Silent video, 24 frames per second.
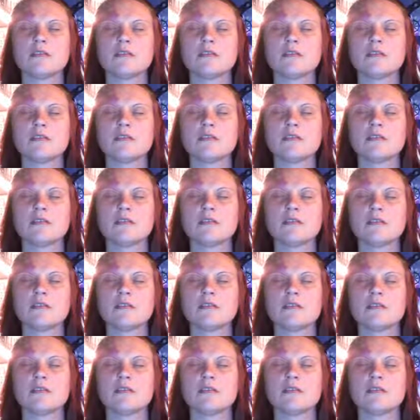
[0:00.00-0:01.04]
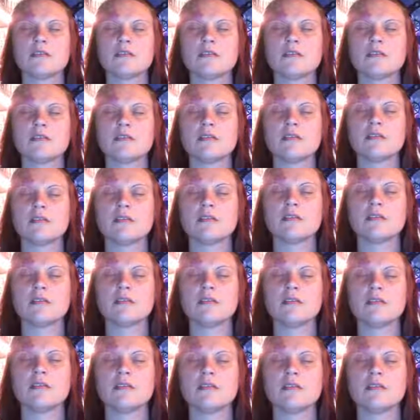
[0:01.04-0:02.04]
Nobody speaks.